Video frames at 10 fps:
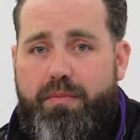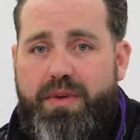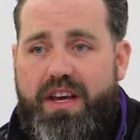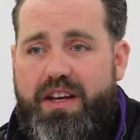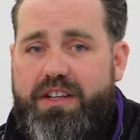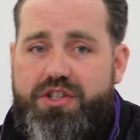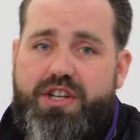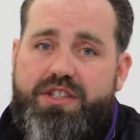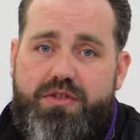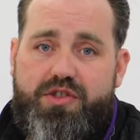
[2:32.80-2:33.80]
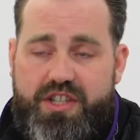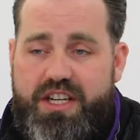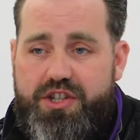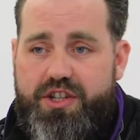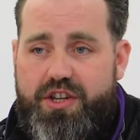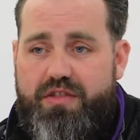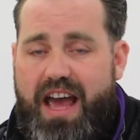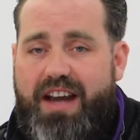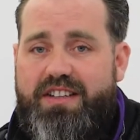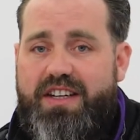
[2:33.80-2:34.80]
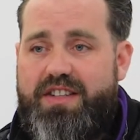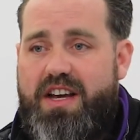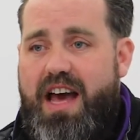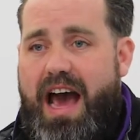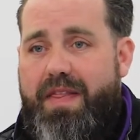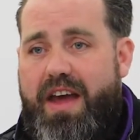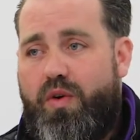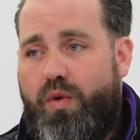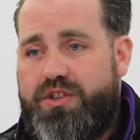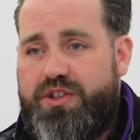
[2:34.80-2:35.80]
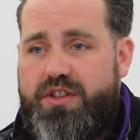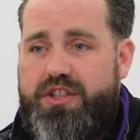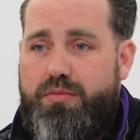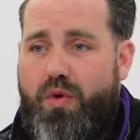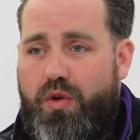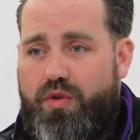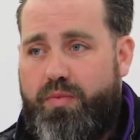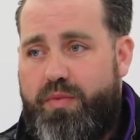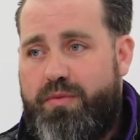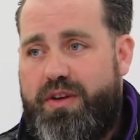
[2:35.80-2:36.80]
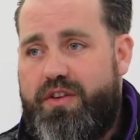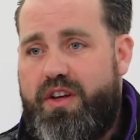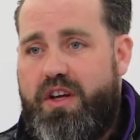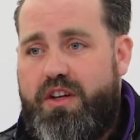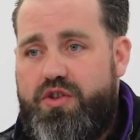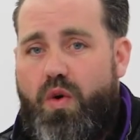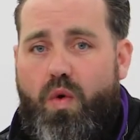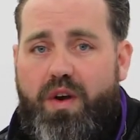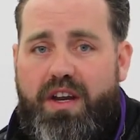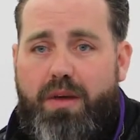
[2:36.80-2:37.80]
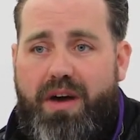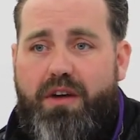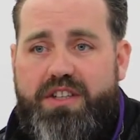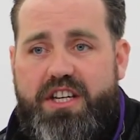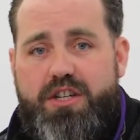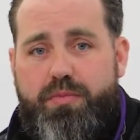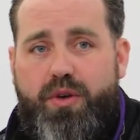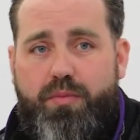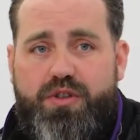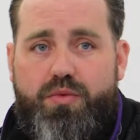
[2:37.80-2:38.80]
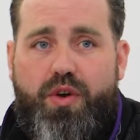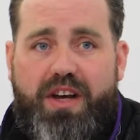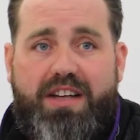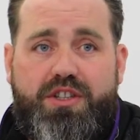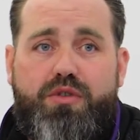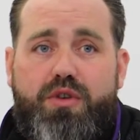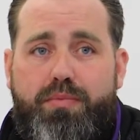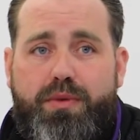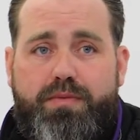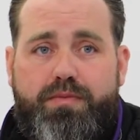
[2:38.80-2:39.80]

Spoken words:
being it just teacher directed. And then also the small group, we've been talking about each pupil's work as a group.